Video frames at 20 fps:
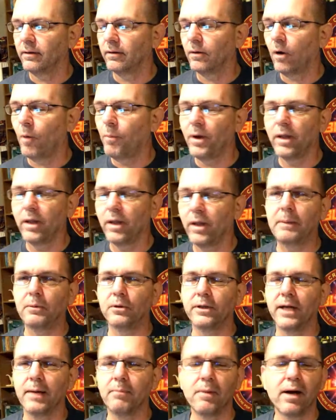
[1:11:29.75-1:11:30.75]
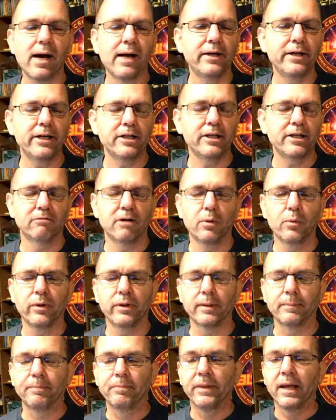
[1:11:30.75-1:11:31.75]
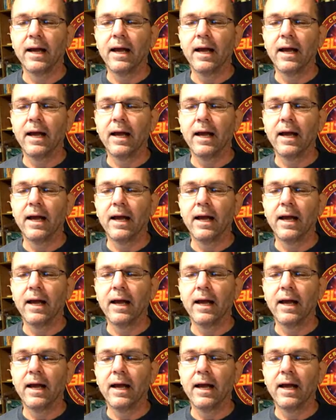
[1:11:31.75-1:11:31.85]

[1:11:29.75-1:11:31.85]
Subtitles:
hope other people take my ideas and run with them.